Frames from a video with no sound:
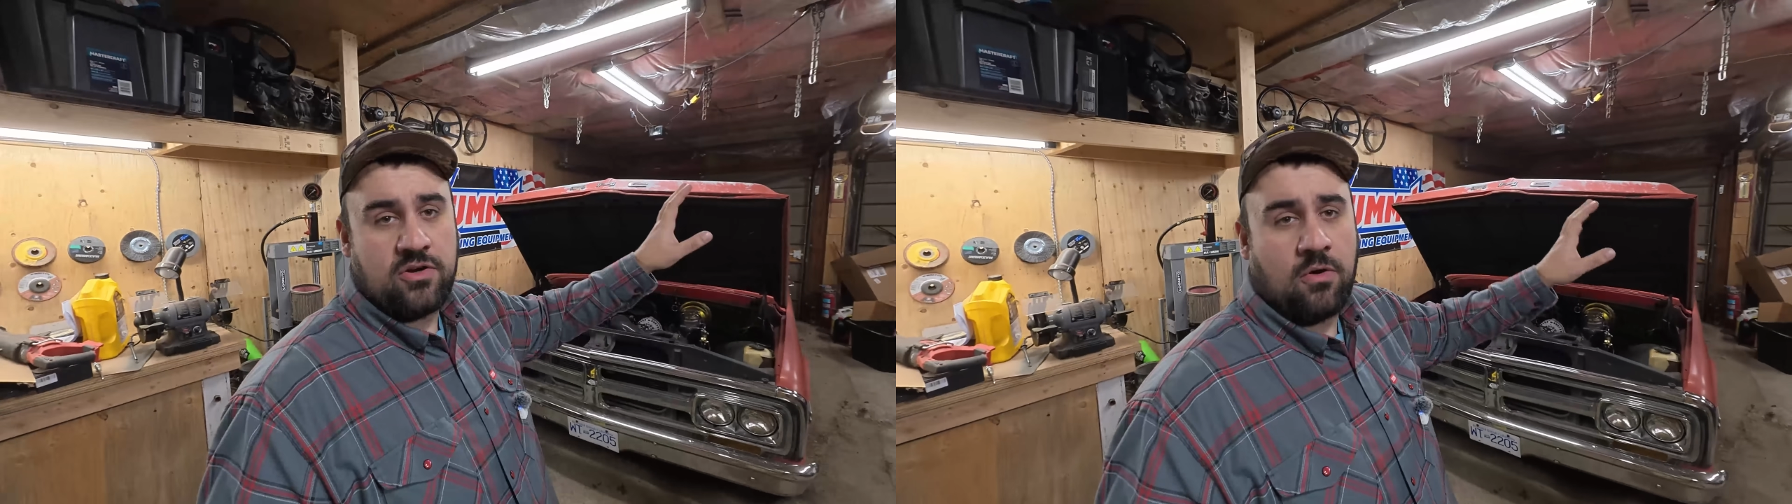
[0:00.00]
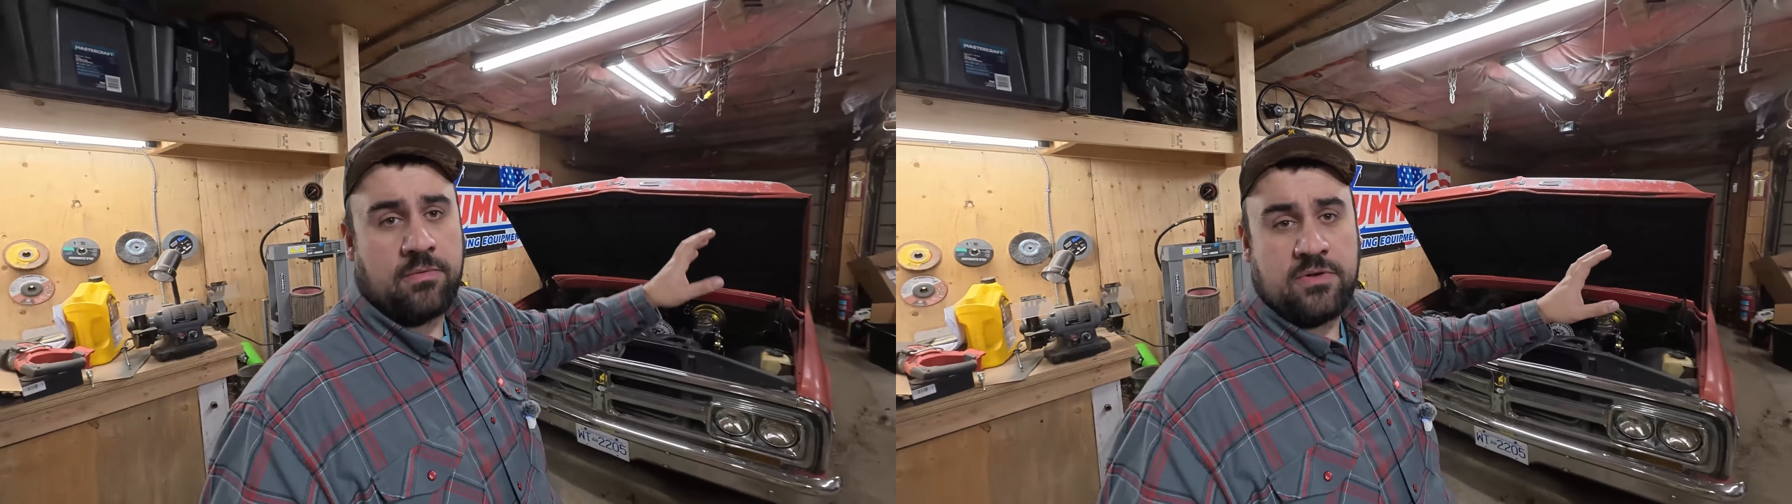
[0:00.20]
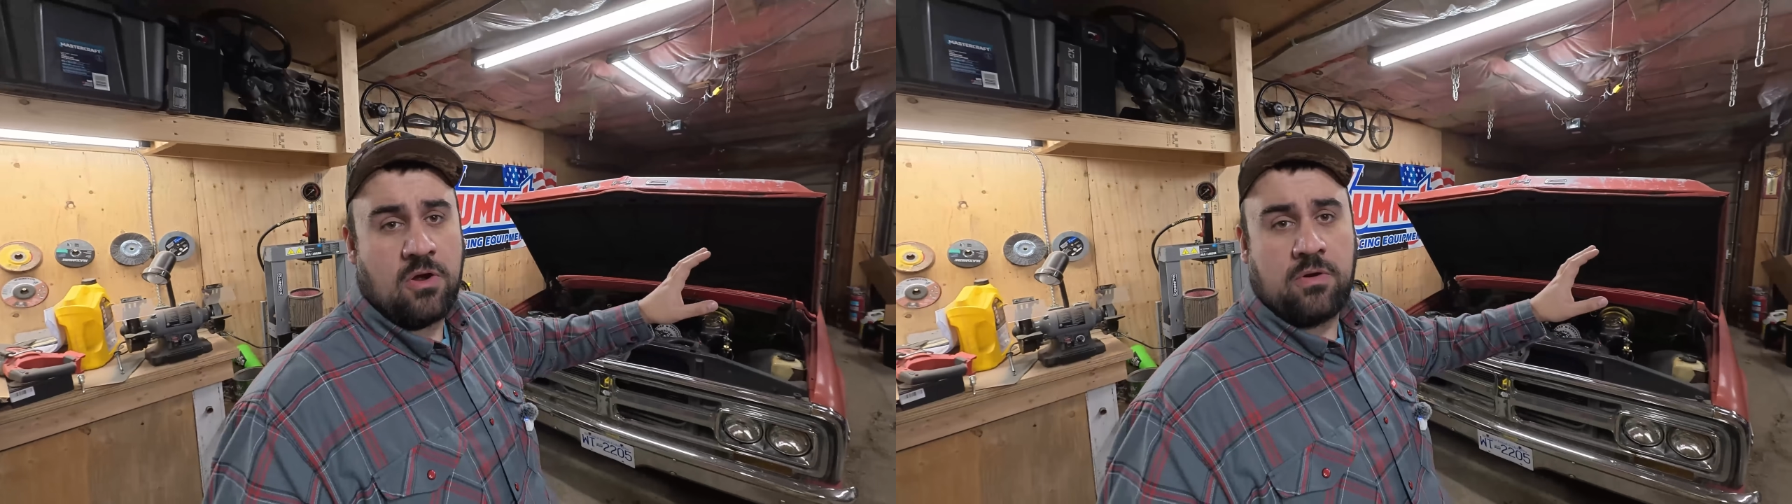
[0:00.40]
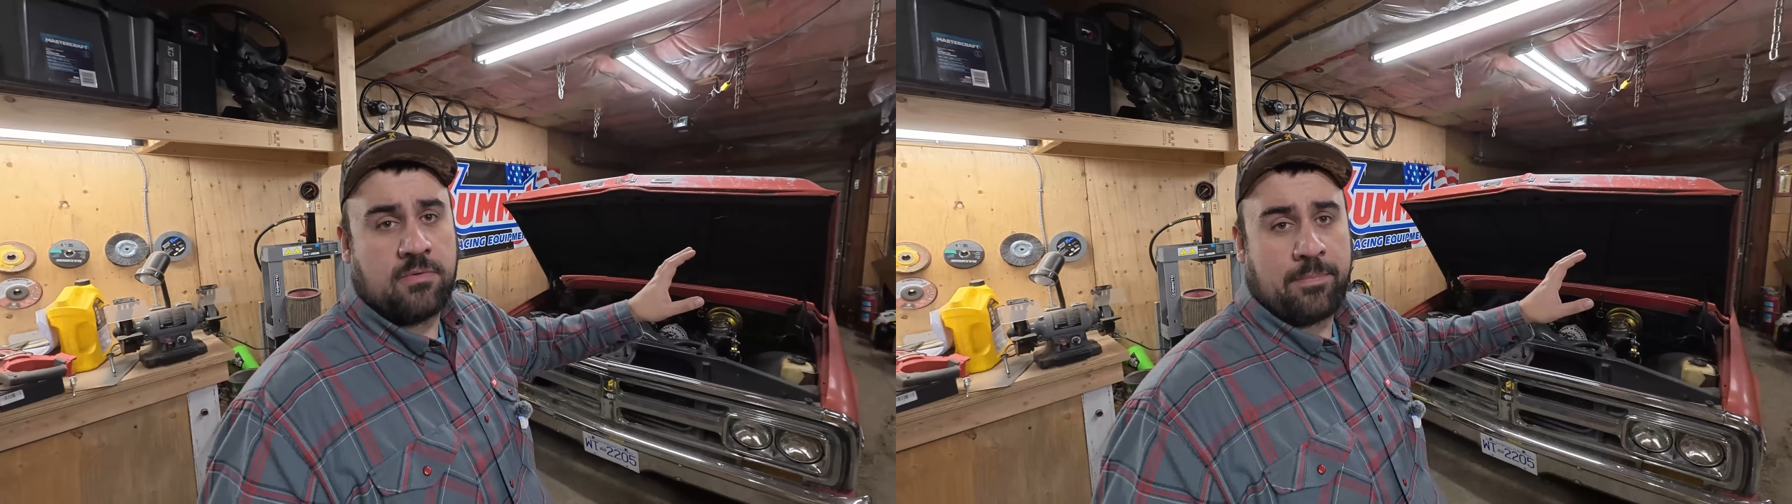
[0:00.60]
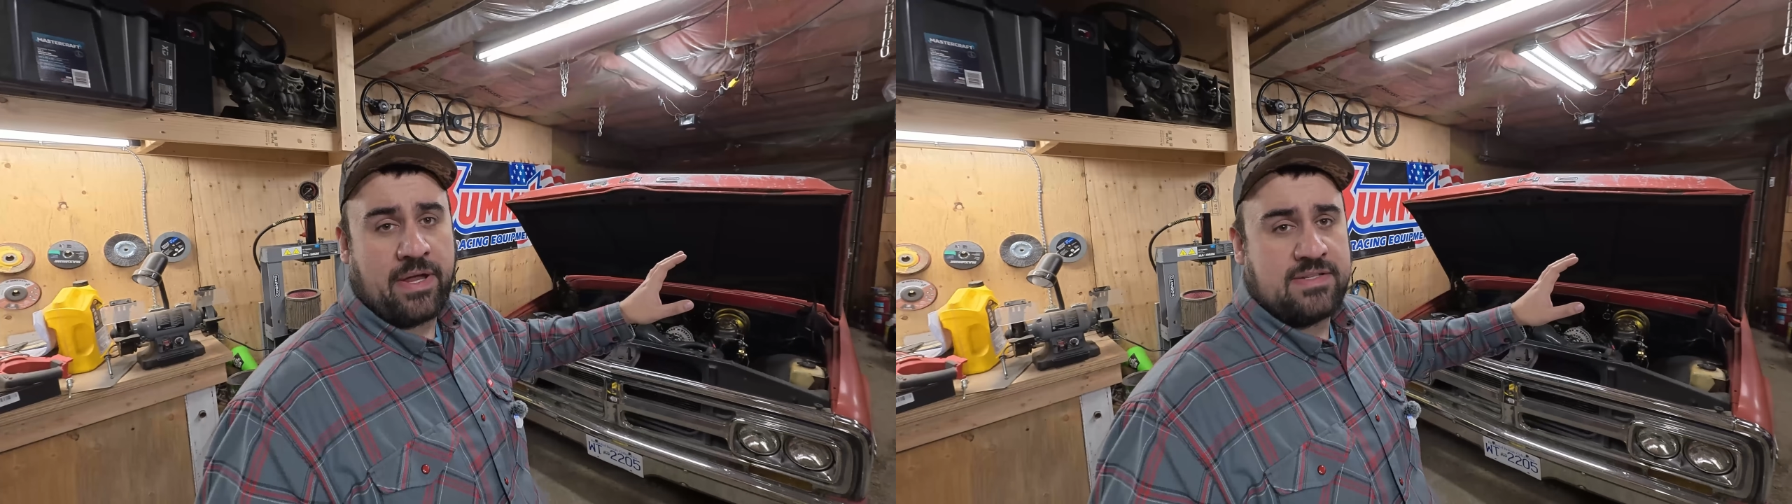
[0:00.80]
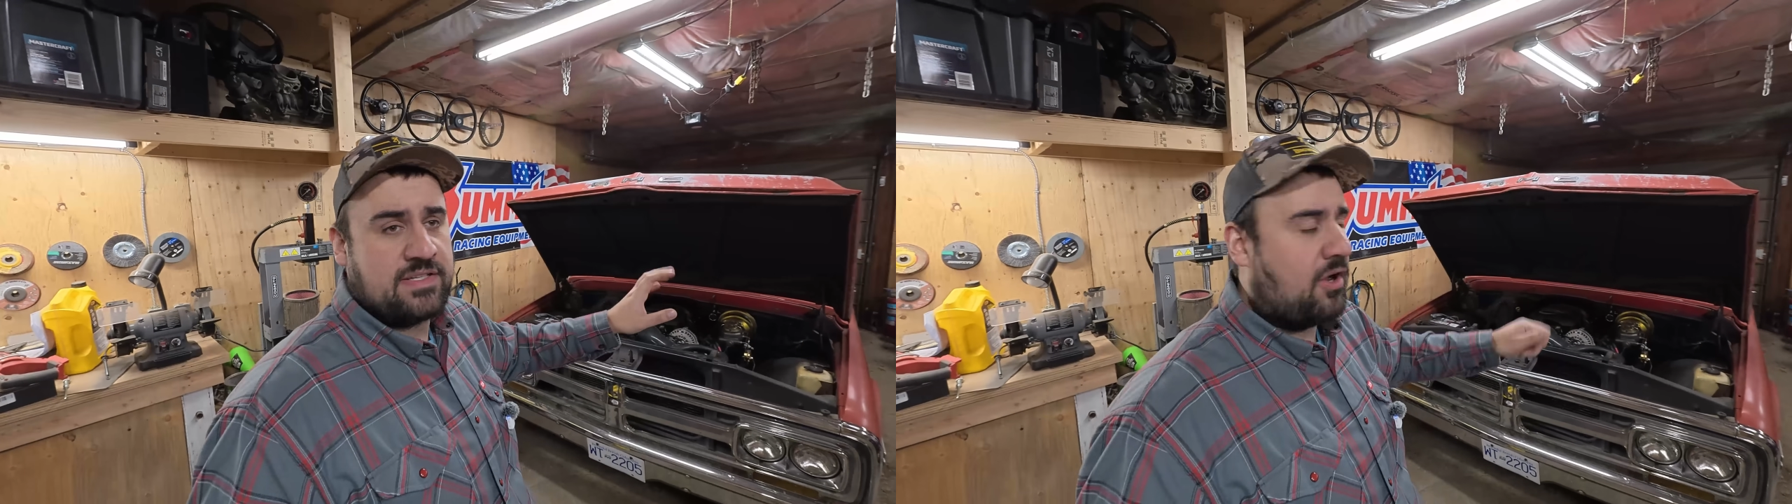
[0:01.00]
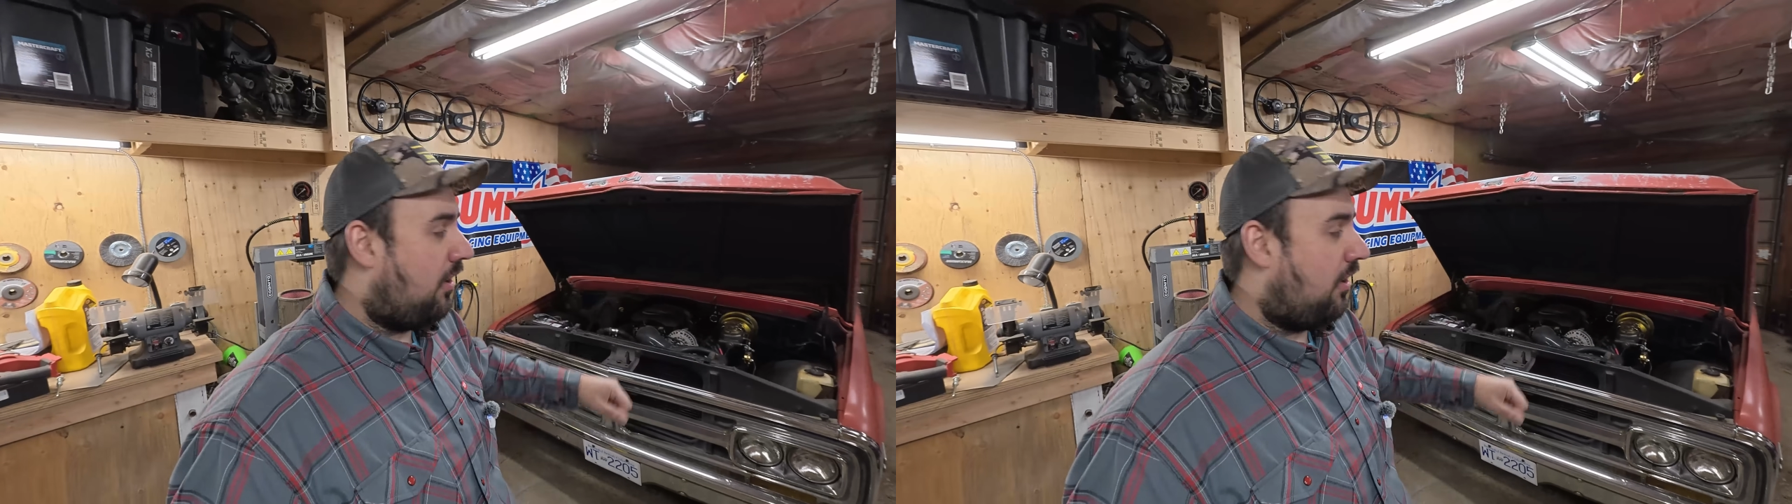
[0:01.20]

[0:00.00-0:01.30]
No complaints at